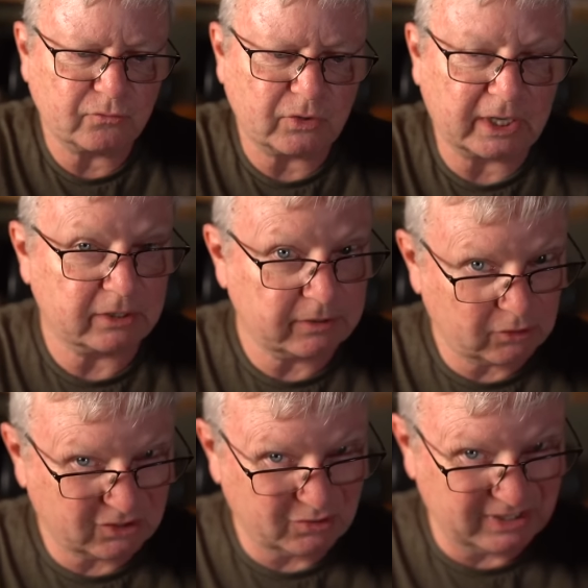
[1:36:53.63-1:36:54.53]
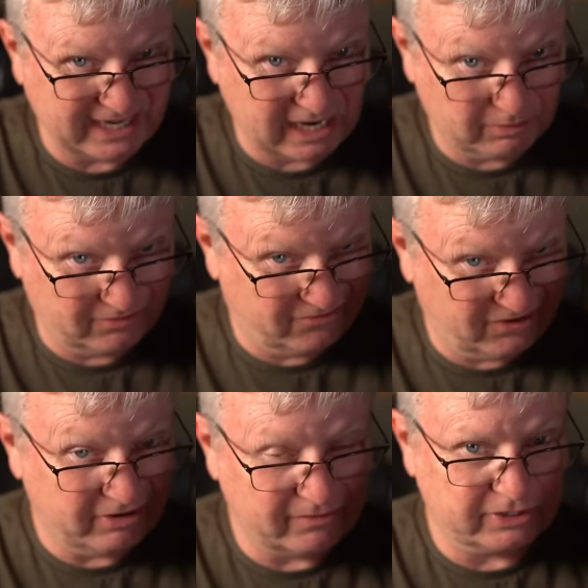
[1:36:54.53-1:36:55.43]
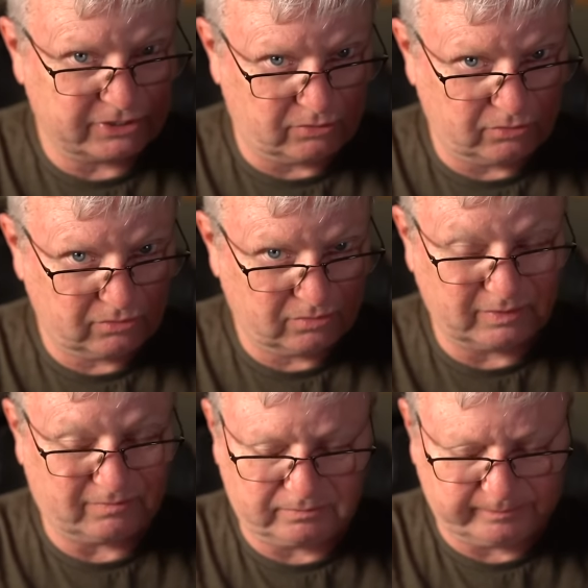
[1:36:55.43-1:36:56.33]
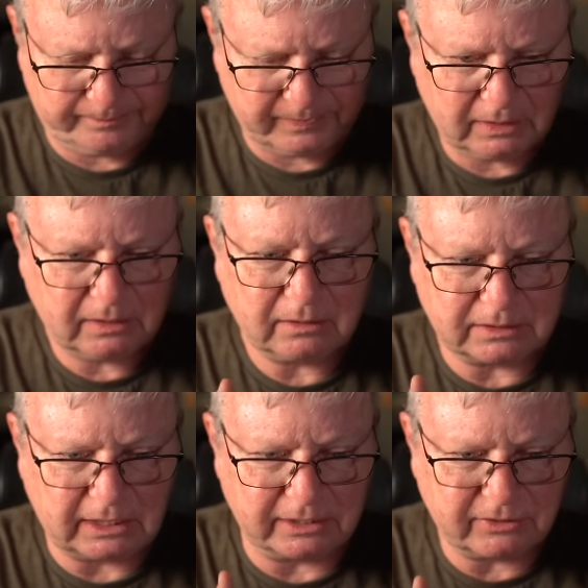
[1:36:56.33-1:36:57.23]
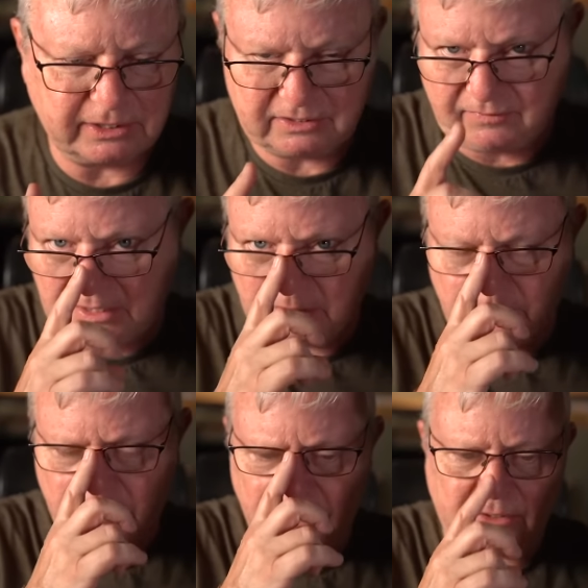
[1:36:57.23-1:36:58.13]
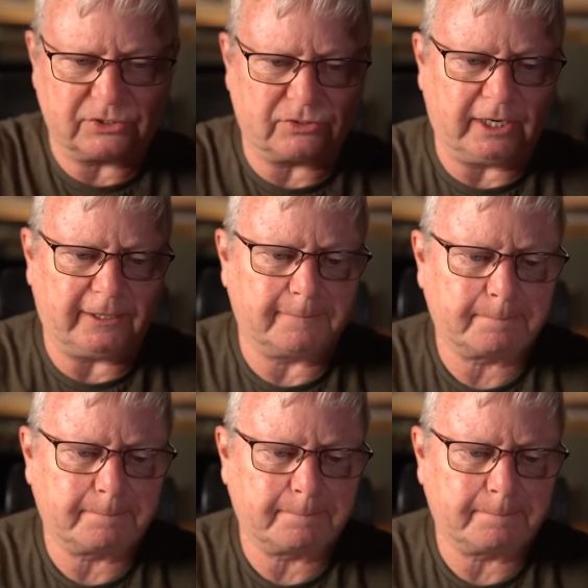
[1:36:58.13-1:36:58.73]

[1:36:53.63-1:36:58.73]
I don't know if you can do it now, but very, very soon the Tundra is available in Australia.